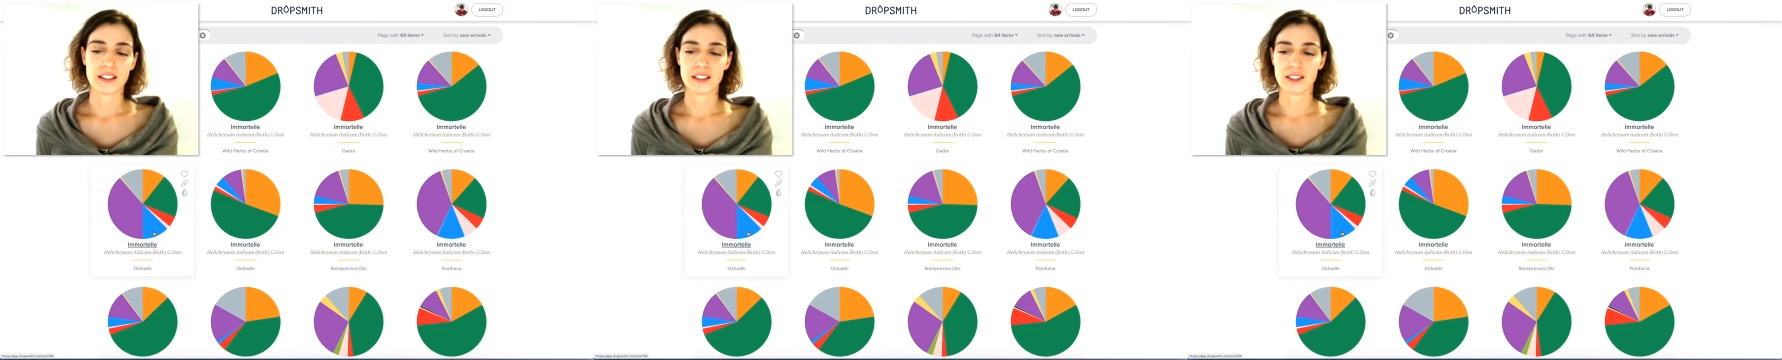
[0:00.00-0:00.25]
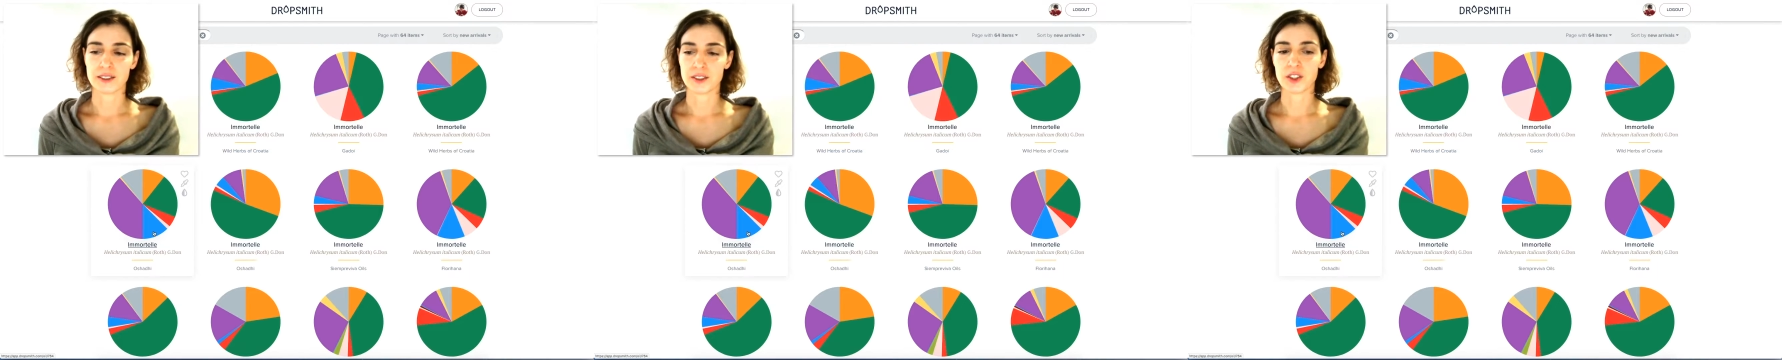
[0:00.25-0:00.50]

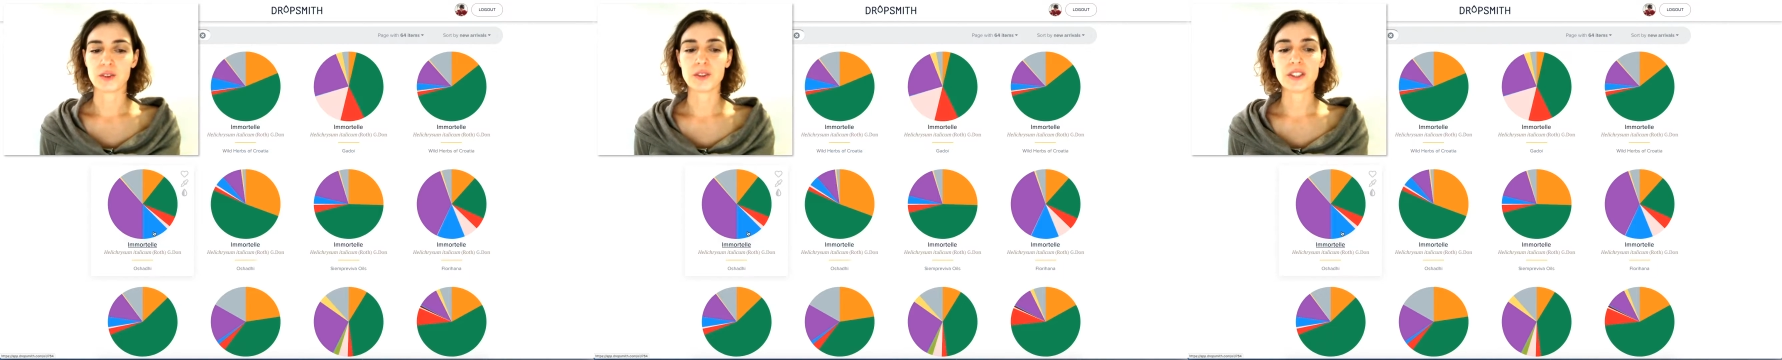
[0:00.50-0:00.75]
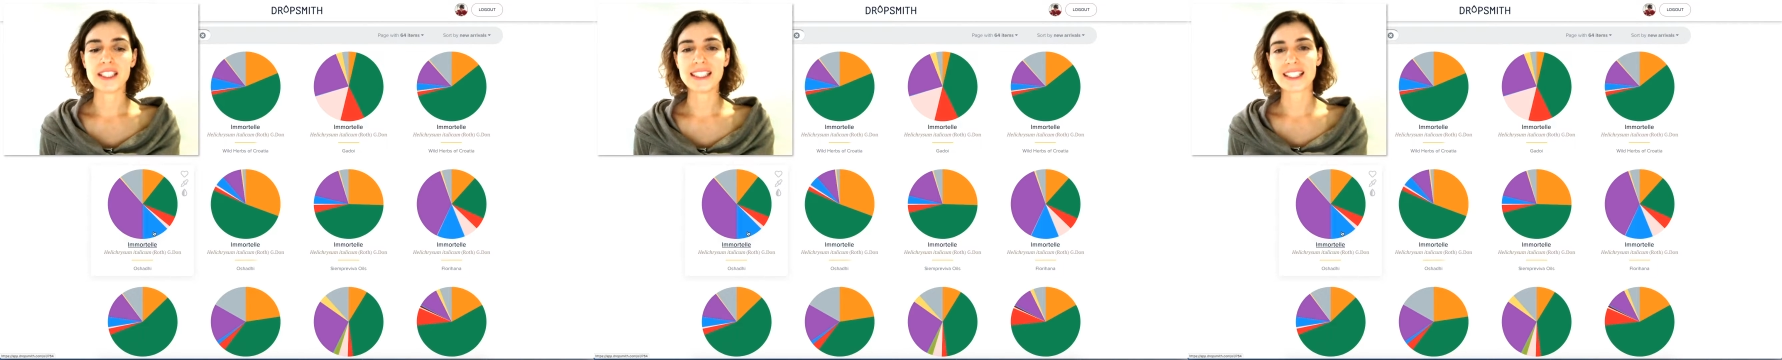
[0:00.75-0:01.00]
uh,
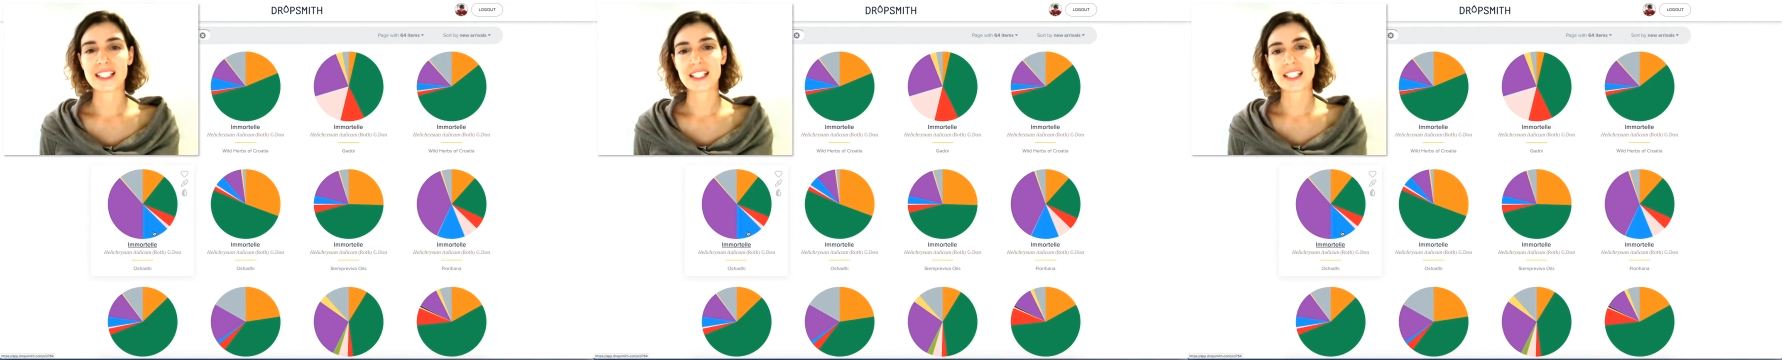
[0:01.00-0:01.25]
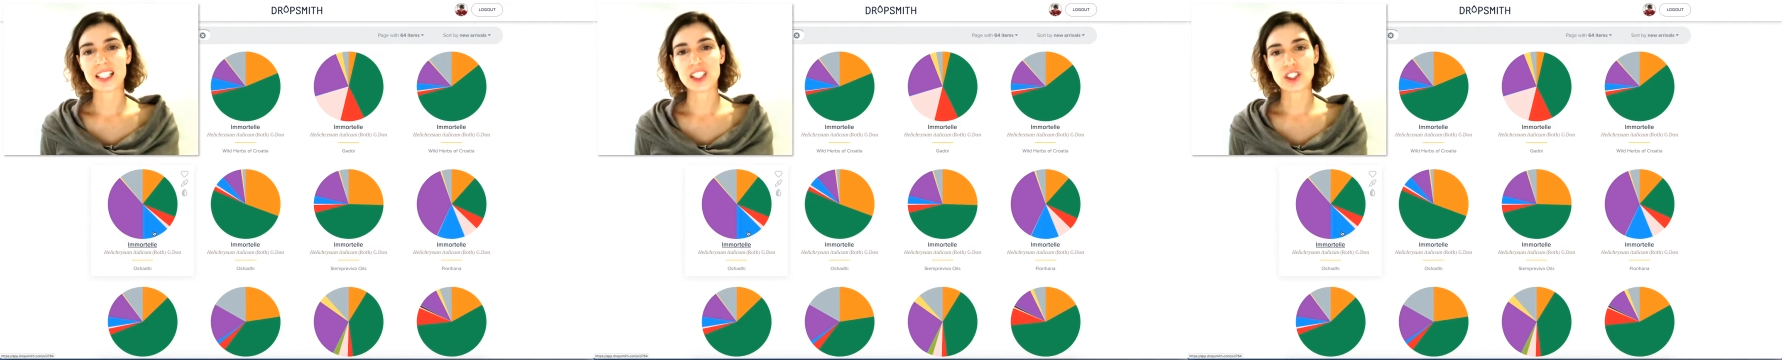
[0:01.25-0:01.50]
unique
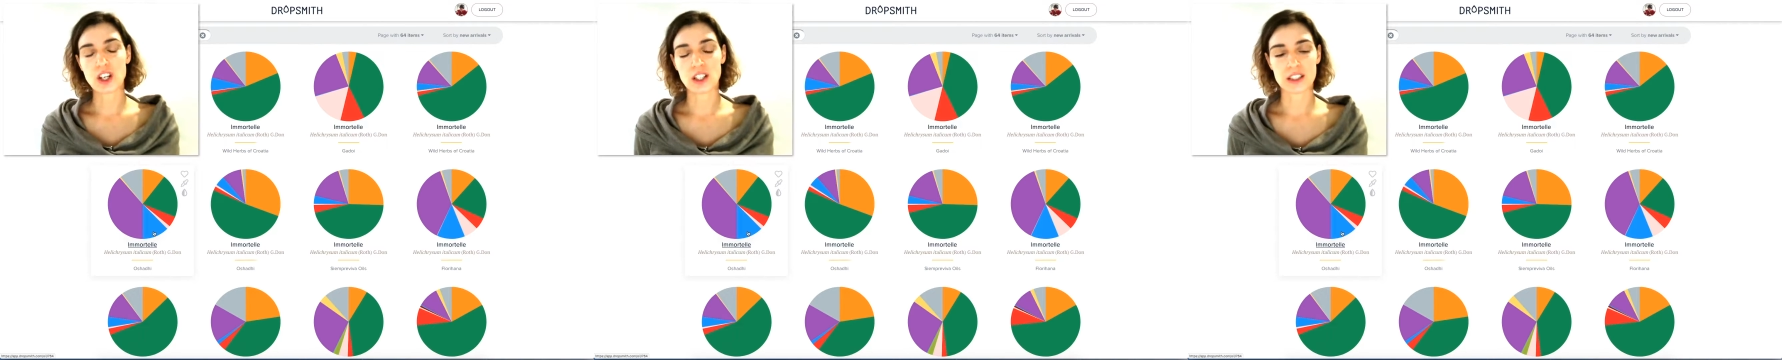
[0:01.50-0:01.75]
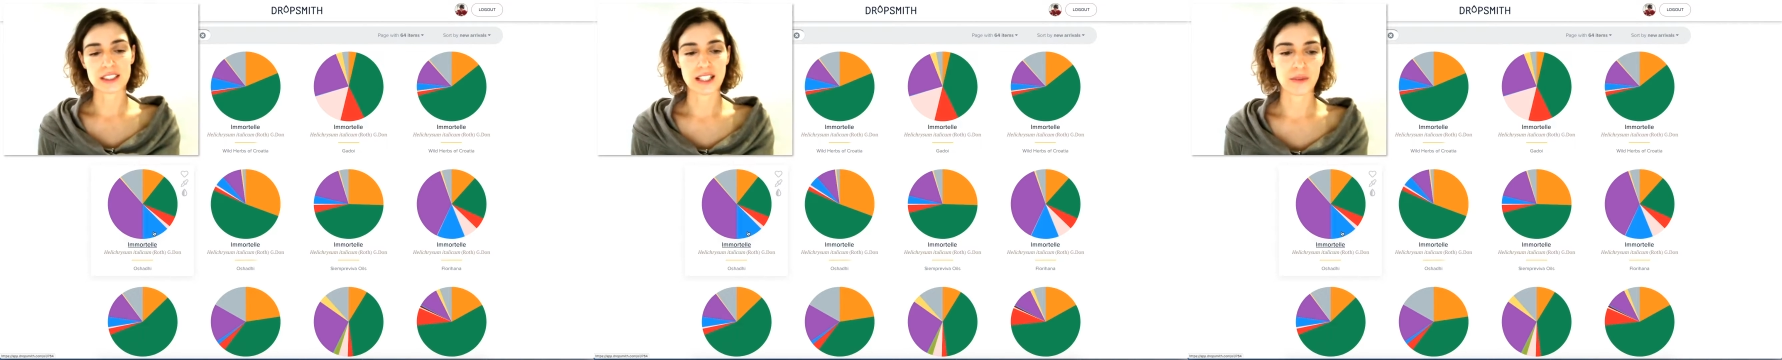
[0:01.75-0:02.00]

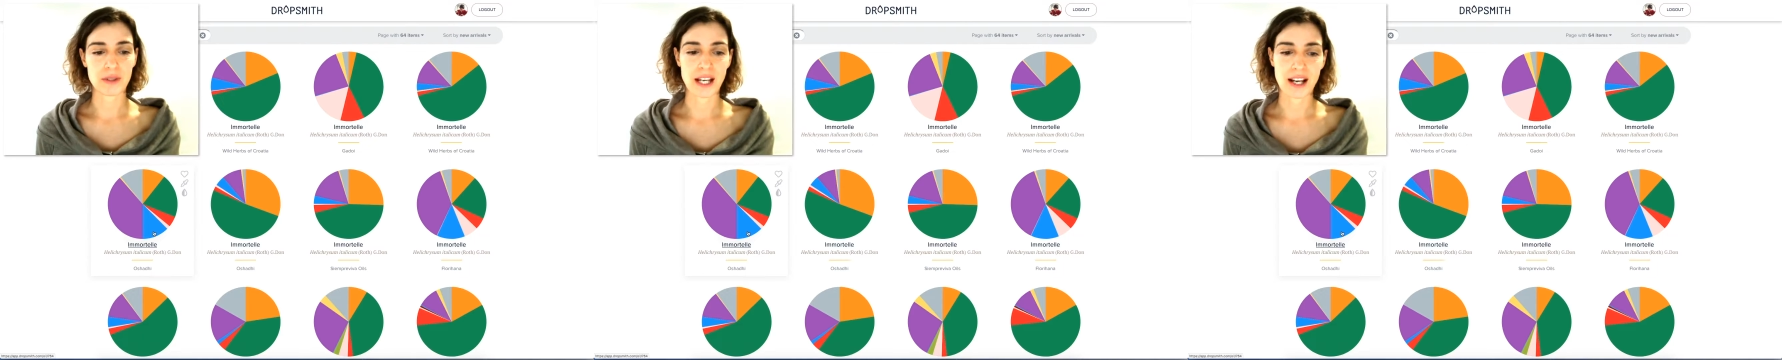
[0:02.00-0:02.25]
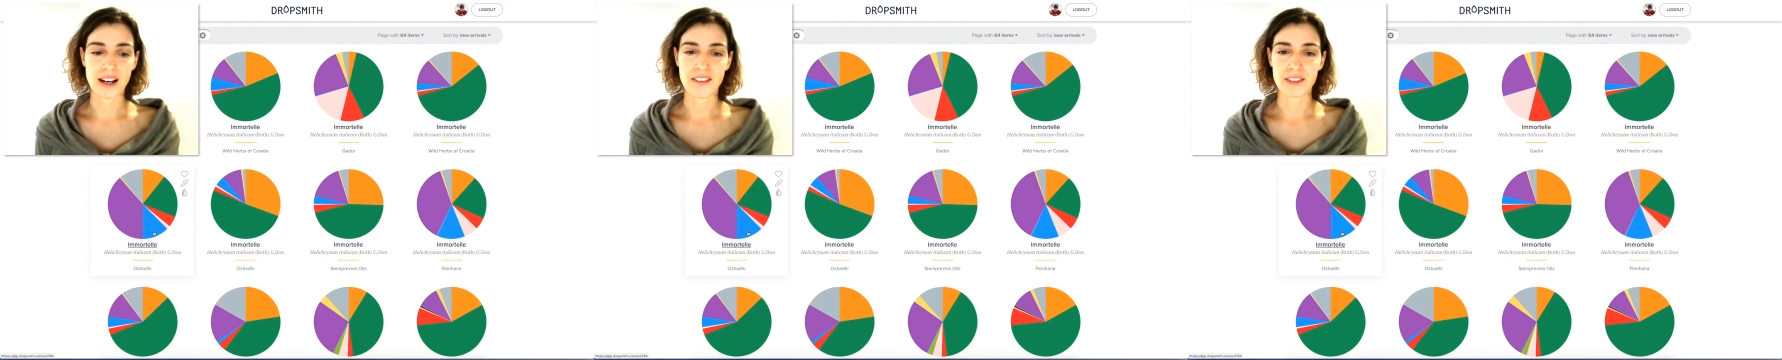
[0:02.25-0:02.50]
ketones that we
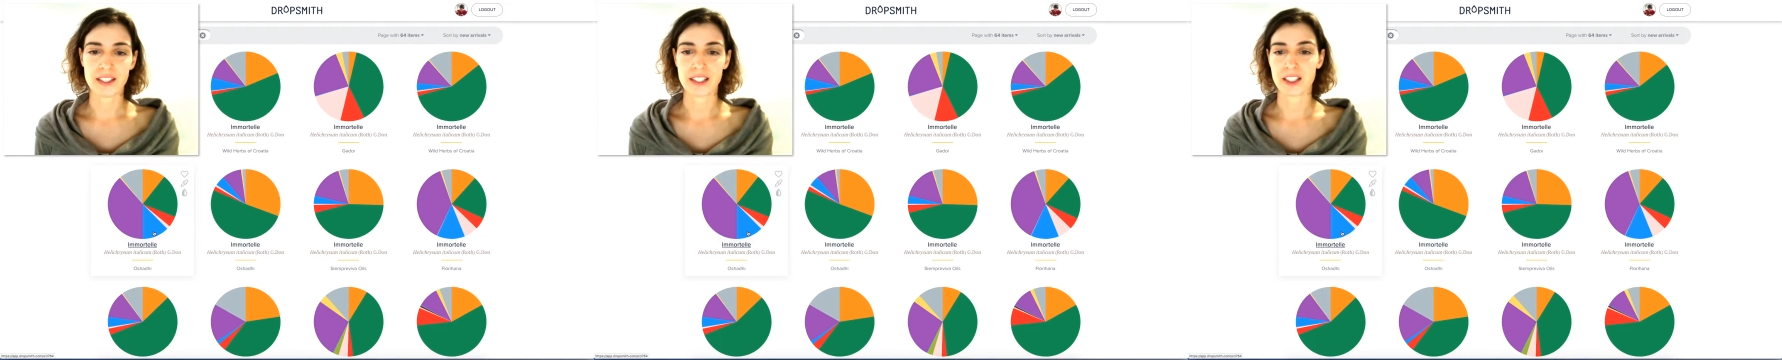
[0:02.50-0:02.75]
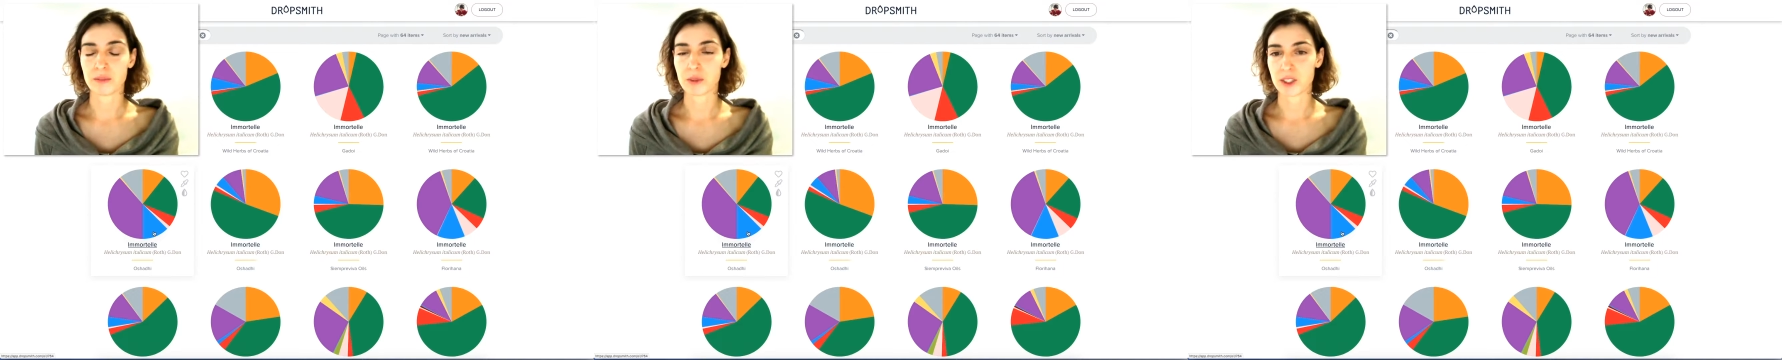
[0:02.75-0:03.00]
have in
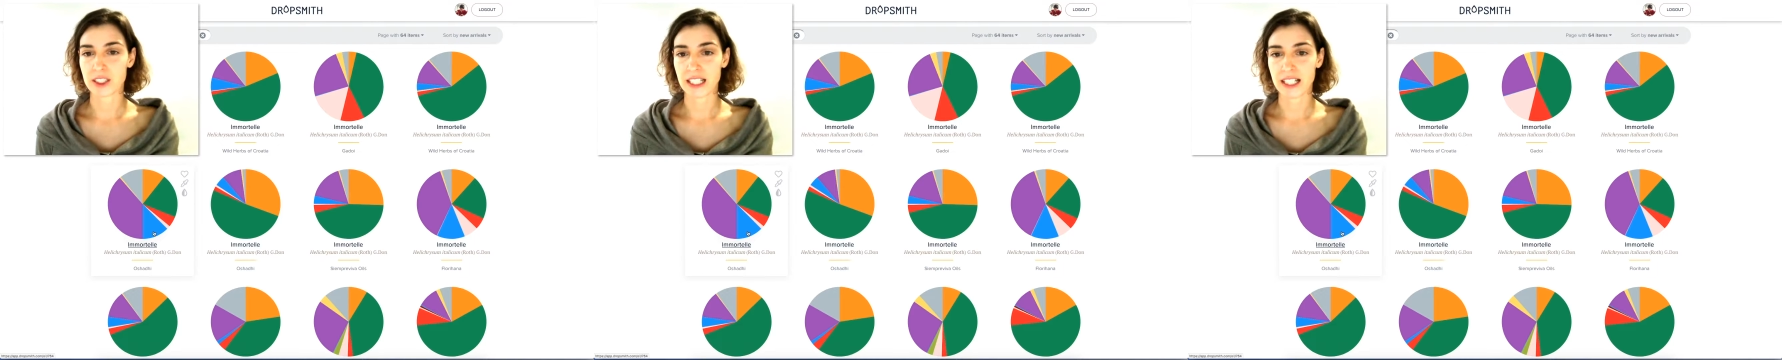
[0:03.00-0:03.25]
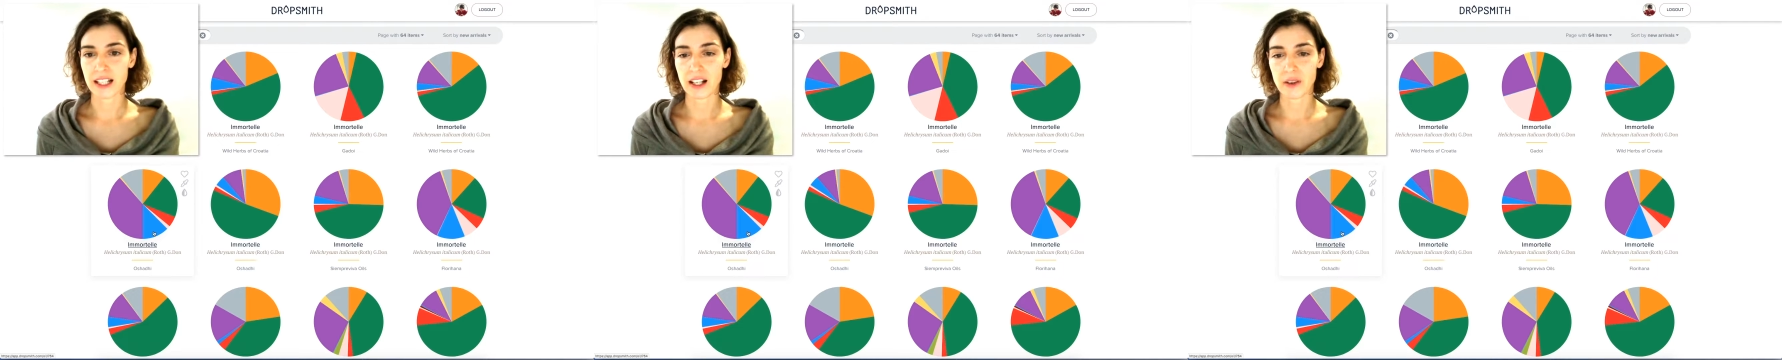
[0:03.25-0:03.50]

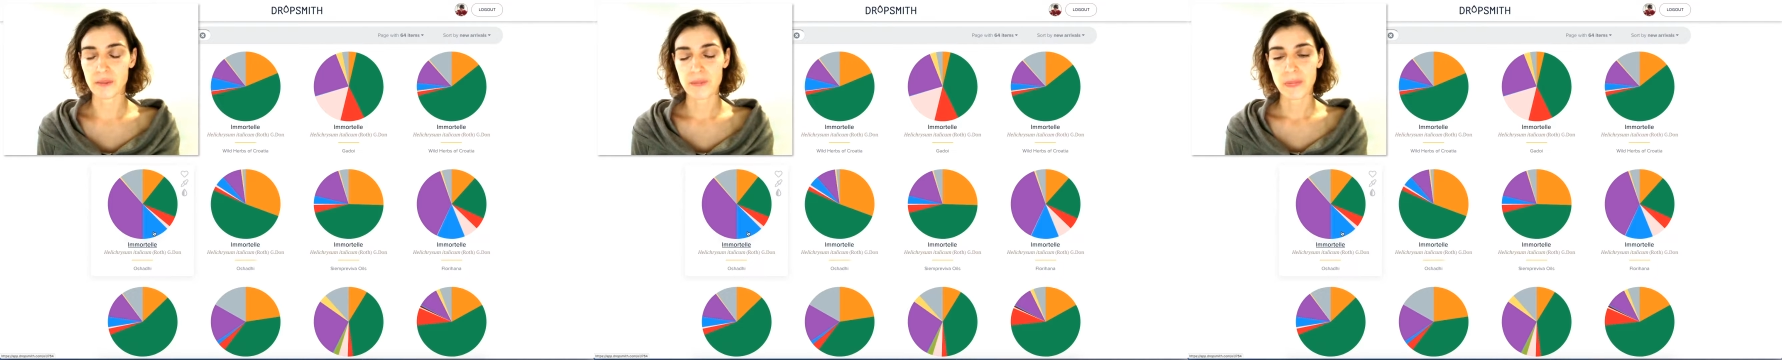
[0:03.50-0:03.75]
immortelle.